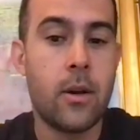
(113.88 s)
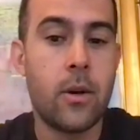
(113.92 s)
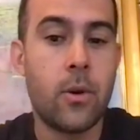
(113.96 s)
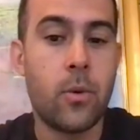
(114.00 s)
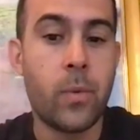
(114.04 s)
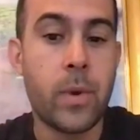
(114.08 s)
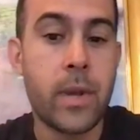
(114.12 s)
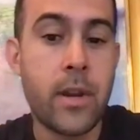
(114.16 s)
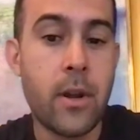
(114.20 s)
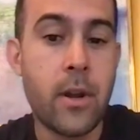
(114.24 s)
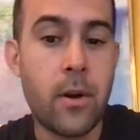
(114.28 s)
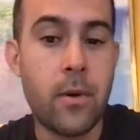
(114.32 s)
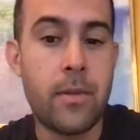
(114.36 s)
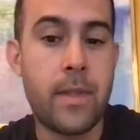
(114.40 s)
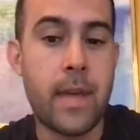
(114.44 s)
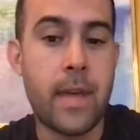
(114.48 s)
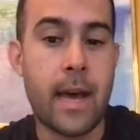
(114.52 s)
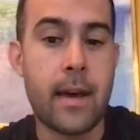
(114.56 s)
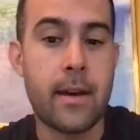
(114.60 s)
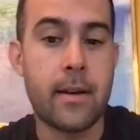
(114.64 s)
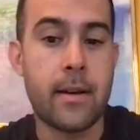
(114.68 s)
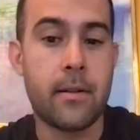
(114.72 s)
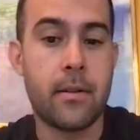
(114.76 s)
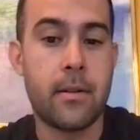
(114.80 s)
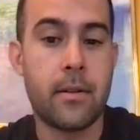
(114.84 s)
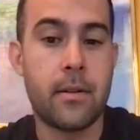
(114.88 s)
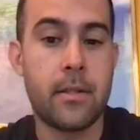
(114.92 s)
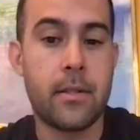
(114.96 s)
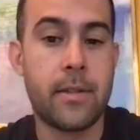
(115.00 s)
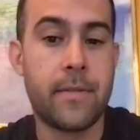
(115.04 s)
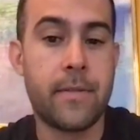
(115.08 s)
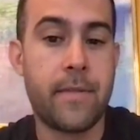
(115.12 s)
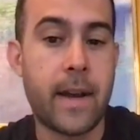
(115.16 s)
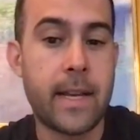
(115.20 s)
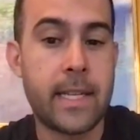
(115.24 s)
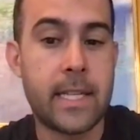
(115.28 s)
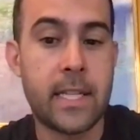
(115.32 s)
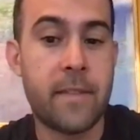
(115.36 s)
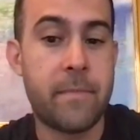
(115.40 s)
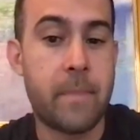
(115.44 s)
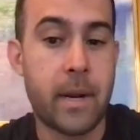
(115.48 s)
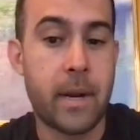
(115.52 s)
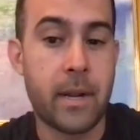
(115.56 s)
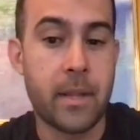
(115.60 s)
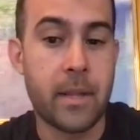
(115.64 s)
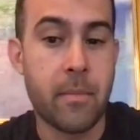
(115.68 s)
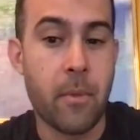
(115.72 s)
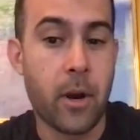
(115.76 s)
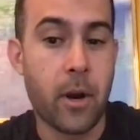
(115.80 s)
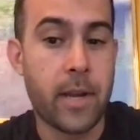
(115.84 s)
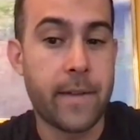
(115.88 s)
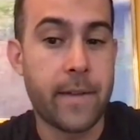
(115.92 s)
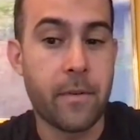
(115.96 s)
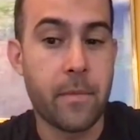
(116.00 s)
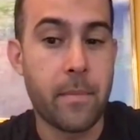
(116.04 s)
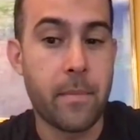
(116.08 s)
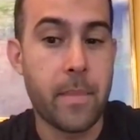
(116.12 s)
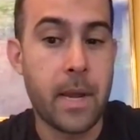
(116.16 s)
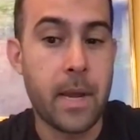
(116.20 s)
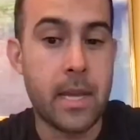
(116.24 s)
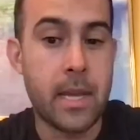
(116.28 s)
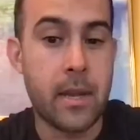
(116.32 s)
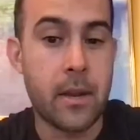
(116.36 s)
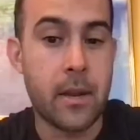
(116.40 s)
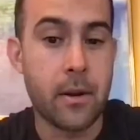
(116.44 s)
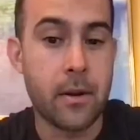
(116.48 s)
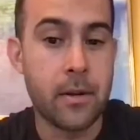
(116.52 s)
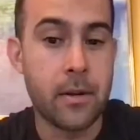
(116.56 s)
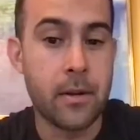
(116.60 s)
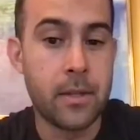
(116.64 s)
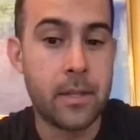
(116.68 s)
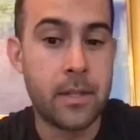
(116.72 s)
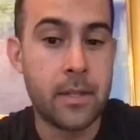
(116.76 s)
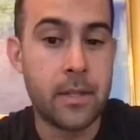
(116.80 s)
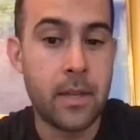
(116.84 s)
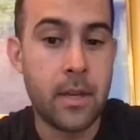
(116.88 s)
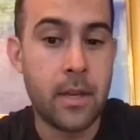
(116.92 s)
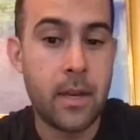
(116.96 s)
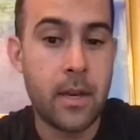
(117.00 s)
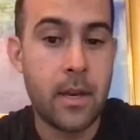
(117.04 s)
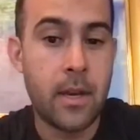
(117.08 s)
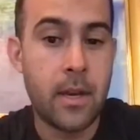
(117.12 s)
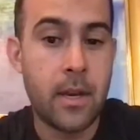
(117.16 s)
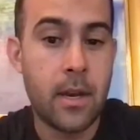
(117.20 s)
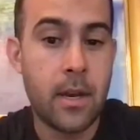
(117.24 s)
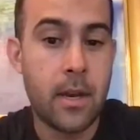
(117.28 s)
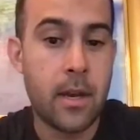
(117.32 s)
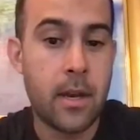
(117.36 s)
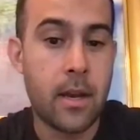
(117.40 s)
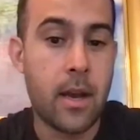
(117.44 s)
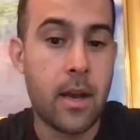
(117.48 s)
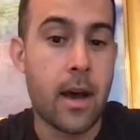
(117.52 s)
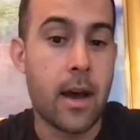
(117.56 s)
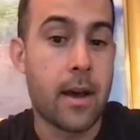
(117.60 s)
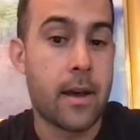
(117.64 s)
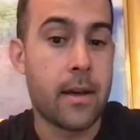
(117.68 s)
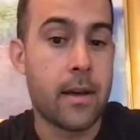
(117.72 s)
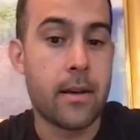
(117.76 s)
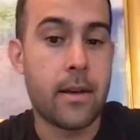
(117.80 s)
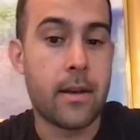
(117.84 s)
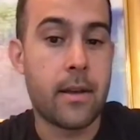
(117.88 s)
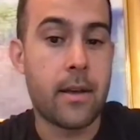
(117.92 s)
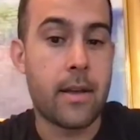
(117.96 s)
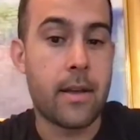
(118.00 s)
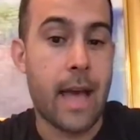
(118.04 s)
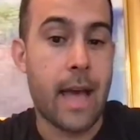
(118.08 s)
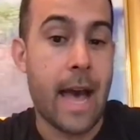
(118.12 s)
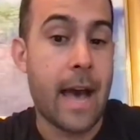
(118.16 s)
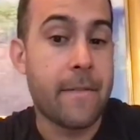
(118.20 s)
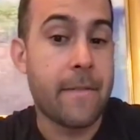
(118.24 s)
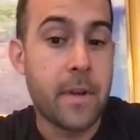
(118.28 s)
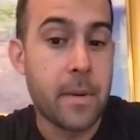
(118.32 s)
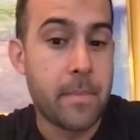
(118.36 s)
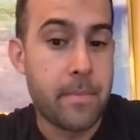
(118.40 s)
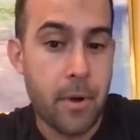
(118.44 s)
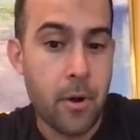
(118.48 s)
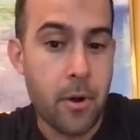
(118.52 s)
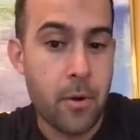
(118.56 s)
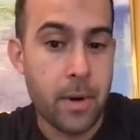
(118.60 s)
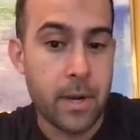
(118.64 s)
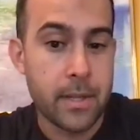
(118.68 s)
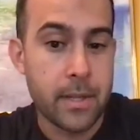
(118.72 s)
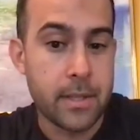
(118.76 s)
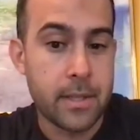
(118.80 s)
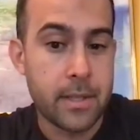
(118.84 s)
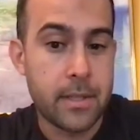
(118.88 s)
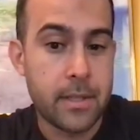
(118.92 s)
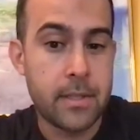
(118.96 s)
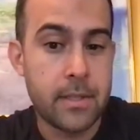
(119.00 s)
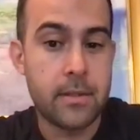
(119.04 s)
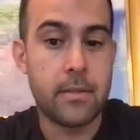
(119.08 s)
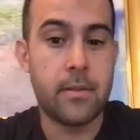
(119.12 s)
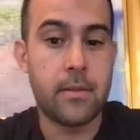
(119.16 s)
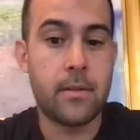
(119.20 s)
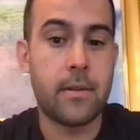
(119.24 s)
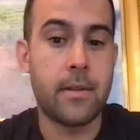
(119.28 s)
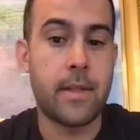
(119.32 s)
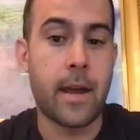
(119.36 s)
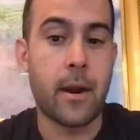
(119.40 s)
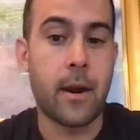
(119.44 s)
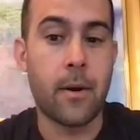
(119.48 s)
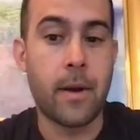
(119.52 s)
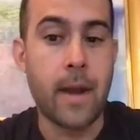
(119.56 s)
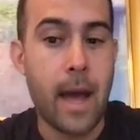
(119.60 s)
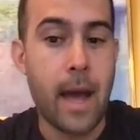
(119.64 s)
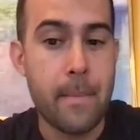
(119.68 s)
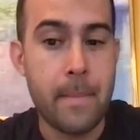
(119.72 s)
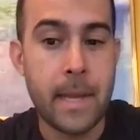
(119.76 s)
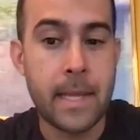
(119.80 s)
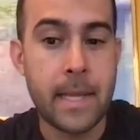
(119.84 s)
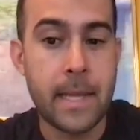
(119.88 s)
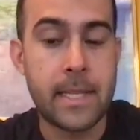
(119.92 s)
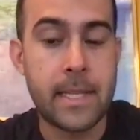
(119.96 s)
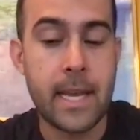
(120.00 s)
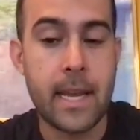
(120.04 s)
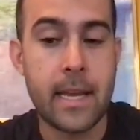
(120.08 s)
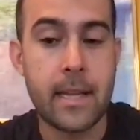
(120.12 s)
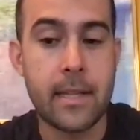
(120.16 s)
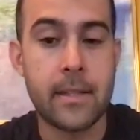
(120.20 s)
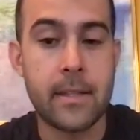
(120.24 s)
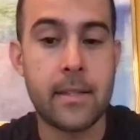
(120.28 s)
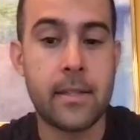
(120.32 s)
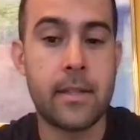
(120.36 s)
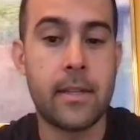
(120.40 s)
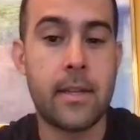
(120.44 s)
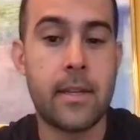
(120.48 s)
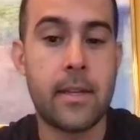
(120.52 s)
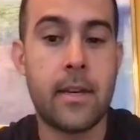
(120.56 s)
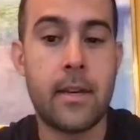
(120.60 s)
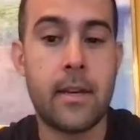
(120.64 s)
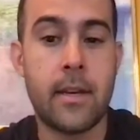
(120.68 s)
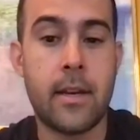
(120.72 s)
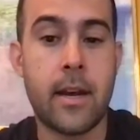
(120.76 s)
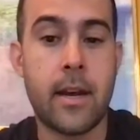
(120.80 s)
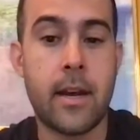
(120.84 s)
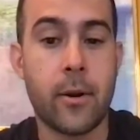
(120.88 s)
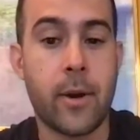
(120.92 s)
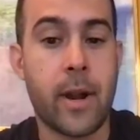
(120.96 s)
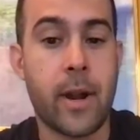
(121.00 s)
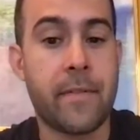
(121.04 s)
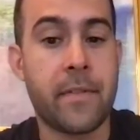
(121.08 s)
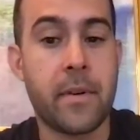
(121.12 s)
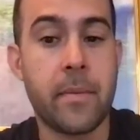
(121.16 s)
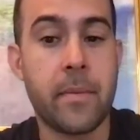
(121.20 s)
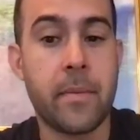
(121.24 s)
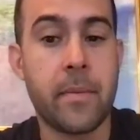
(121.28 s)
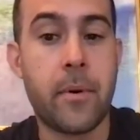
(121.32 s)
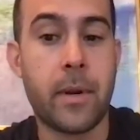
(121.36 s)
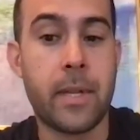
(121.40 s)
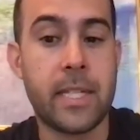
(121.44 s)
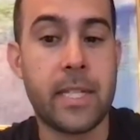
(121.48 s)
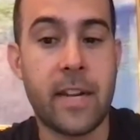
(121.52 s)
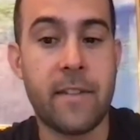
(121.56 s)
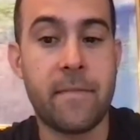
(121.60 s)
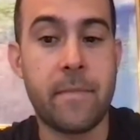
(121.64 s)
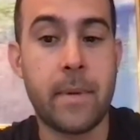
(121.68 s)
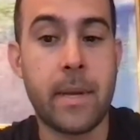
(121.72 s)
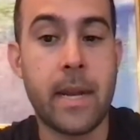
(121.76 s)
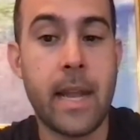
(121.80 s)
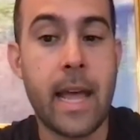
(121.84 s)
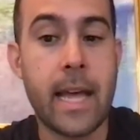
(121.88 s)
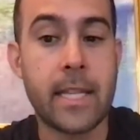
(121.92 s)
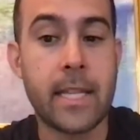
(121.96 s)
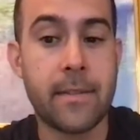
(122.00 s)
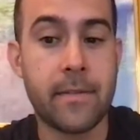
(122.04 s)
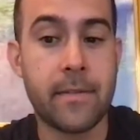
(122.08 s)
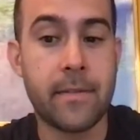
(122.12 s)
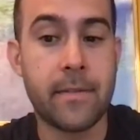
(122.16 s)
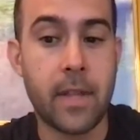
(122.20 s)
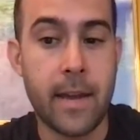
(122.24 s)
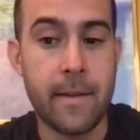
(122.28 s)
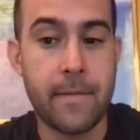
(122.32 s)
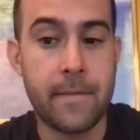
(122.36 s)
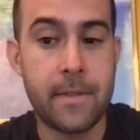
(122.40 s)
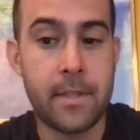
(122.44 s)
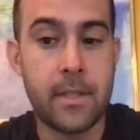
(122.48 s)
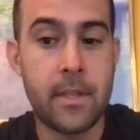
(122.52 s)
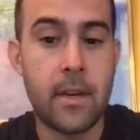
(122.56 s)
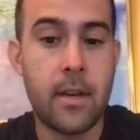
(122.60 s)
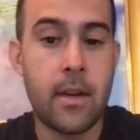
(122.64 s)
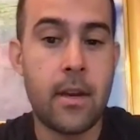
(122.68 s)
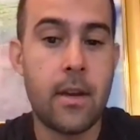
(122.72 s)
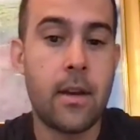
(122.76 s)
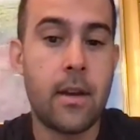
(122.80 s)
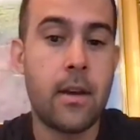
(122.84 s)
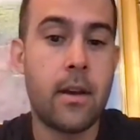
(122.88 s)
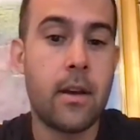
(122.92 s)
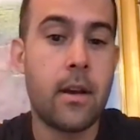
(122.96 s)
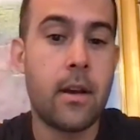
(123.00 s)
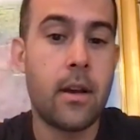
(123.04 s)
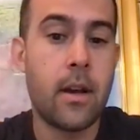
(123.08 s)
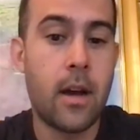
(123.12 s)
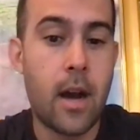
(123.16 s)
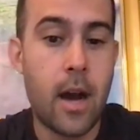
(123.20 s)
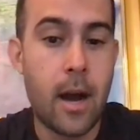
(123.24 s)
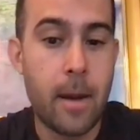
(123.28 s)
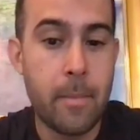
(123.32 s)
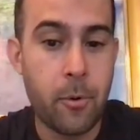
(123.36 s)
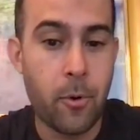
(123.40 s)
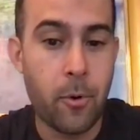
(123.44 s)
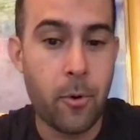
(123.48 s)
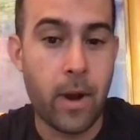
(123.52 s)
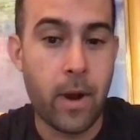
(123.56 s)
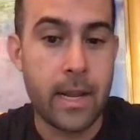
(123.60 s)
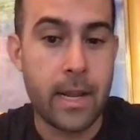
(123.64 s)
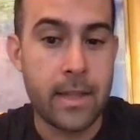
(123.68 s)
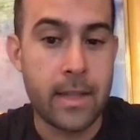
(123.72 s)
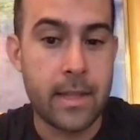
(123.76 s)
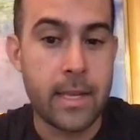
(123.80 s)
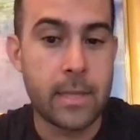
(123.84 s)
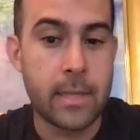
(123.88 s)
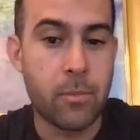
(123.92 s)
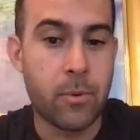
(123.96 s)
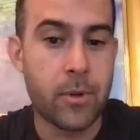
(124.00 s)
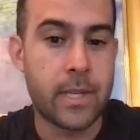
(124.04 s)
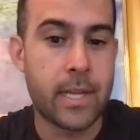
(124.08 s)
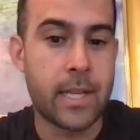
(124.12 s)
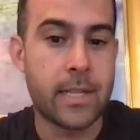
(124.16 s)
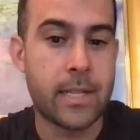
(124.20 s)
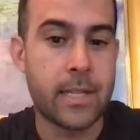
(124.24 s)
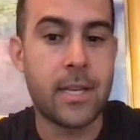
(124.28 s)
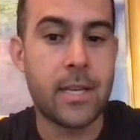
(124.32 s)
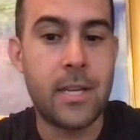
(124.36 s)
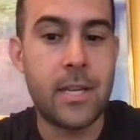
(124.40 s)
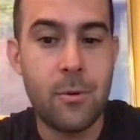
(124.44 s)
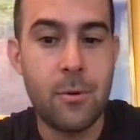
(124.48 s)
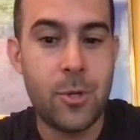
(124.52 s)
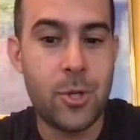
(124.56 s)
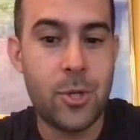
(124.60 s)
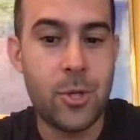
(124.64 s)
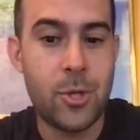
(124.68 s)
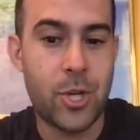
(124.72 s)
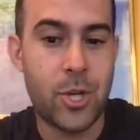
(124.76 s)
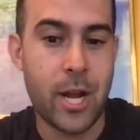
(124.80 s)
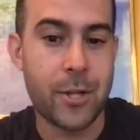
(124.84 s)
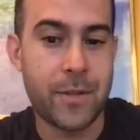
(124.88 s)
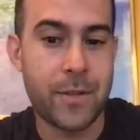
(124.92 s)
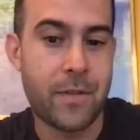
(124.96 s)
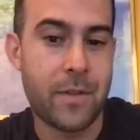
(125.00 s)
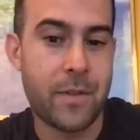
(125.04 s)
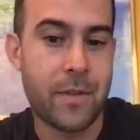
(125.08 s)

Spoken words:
We know that devices have been on the market for many years, have components that are not maintained, or have components that have been end-of-lifed. Upgrading these presents a huge challenge